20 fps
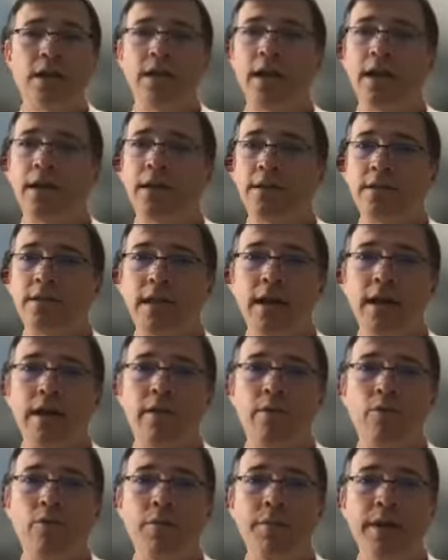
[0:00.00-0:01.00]
uh, say
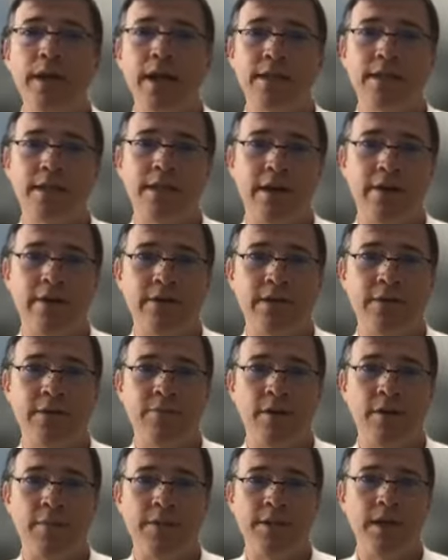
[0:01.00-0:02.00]
a woman has inherited
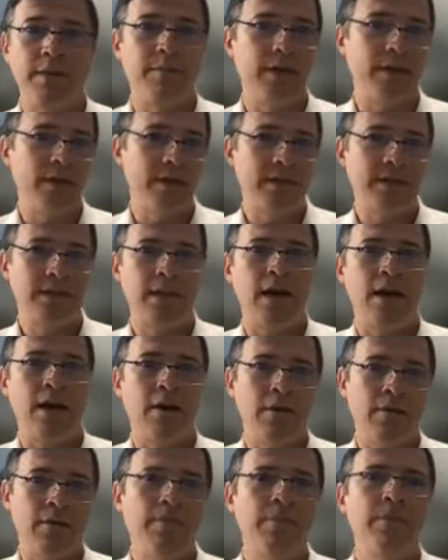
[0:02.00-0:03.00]
property, but it's
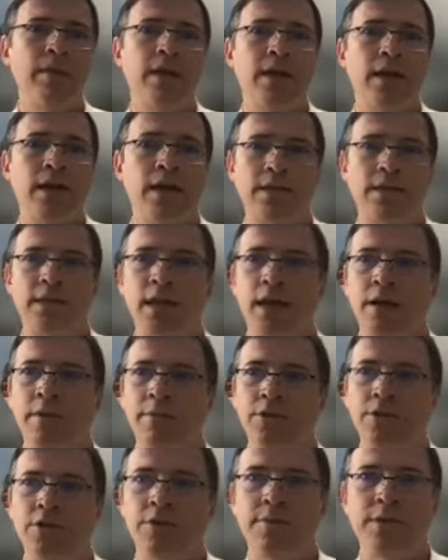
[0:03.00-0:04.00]
now it's now
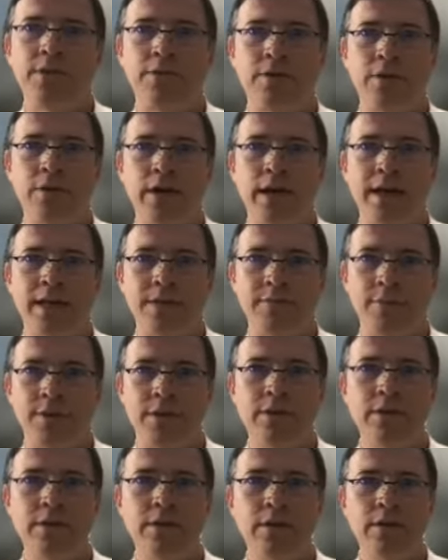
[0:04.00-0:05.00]
meshubad to her
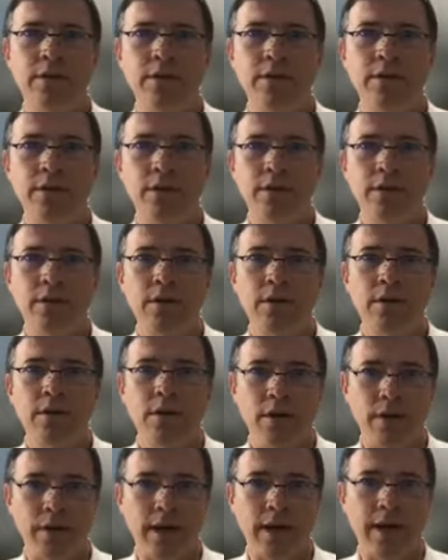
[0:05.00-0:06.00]
husband.
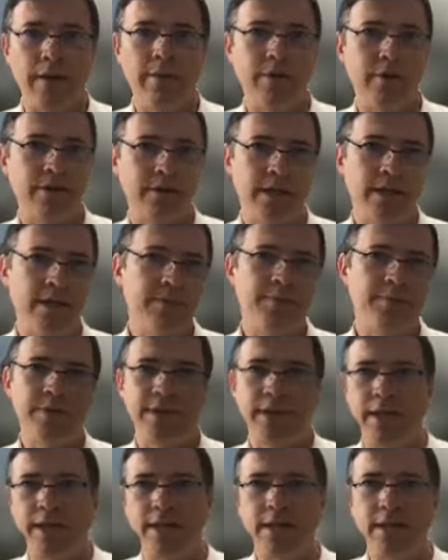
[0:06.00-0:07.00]
Okay, because he's
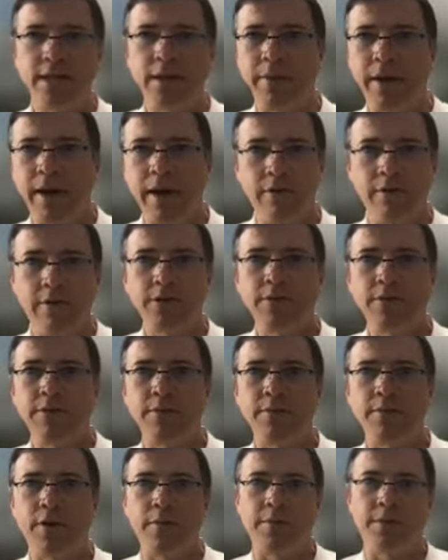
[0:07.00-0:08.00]
busy eating the perils of
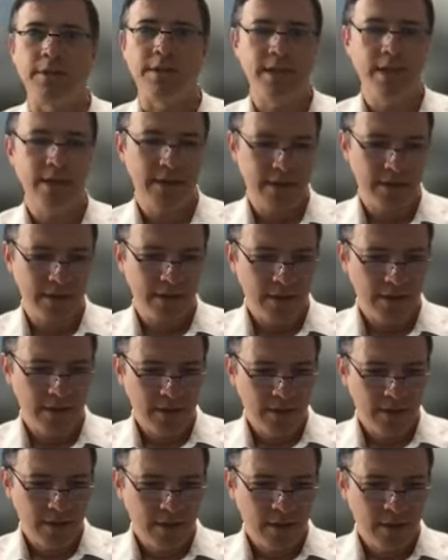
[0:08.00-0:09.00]
the property.
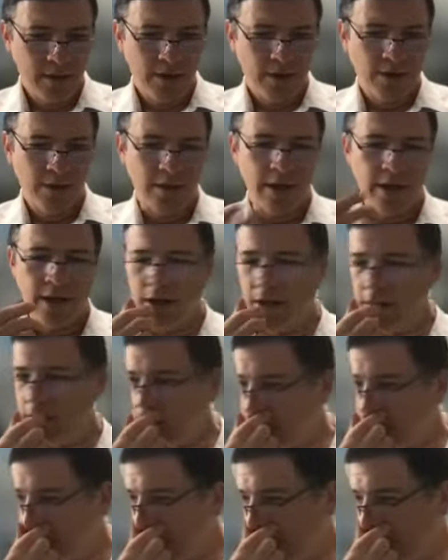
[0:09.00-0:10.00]
So he goes
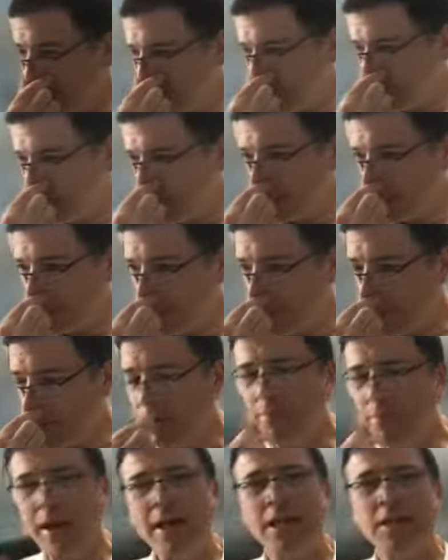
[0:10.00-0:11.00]
to the husband and says, I want
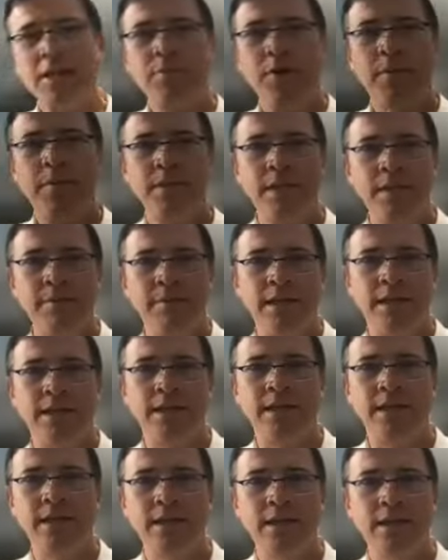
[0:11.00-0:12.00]
to buy this property,
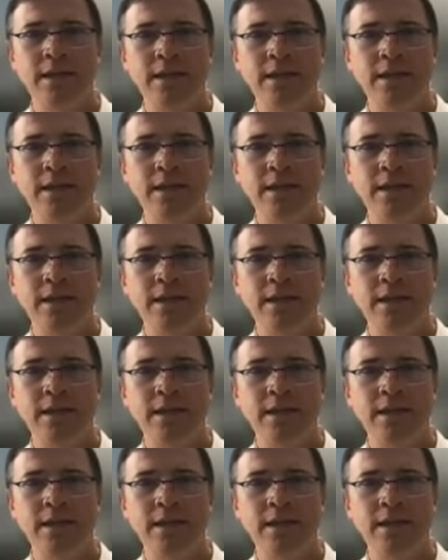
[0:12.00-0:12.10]
please.